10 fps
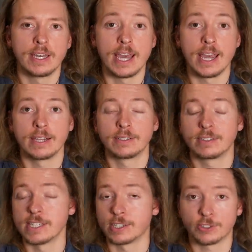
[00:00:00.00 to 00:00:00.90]

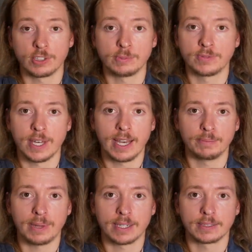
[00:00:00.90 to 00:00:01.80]
And the extreme of
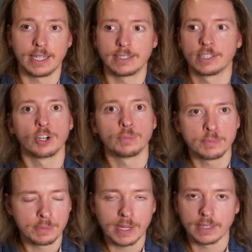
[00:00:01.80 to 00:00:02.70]
that back then, the
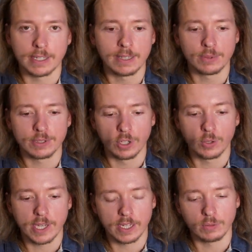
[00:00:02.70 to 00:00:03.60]
dopamine back then was
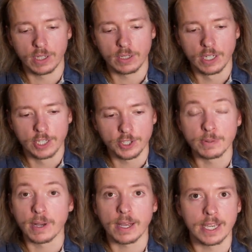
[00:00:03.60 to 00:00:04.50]
okay, well, you
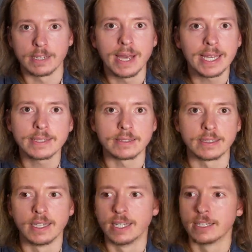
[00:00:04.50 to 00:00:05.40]
can get a
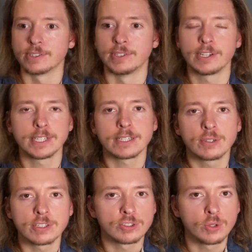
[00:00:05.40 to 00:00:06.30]
magazine. So now you got to
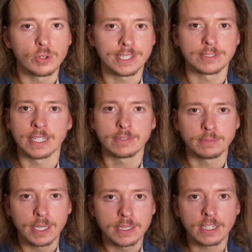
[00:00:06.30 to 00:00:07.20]
go to the store, you got to save
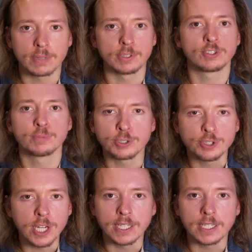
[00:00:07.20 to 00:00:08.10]
up money, you got to be super
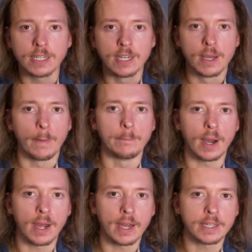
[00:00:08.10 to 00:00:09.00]
shady,
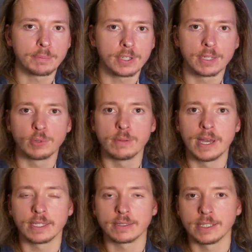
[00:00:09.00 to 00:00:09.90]
buy a Playboy
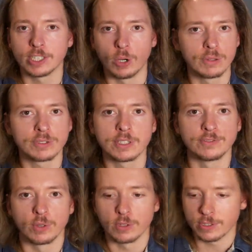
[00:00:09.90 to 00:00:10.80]
magazine, go out to the
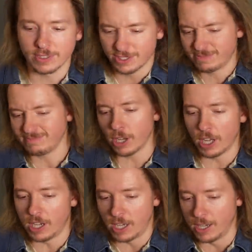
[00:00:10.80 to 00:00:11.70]
forest and just
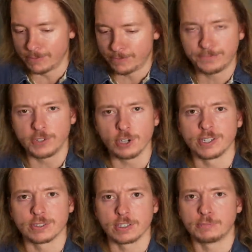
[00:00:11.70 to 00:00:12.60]
oh,
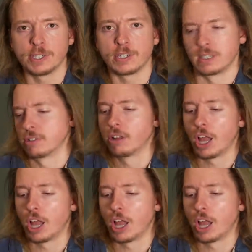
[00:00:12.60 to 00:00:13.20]
furiously beat off.